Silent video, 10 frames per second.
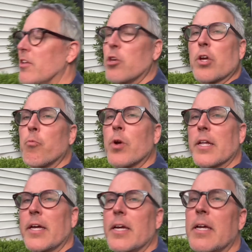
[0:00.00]
You can
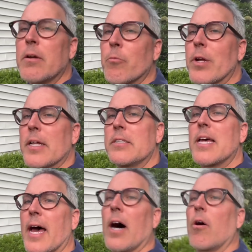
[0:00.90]
really, really
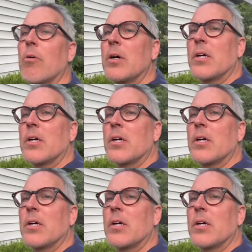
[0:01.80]
tell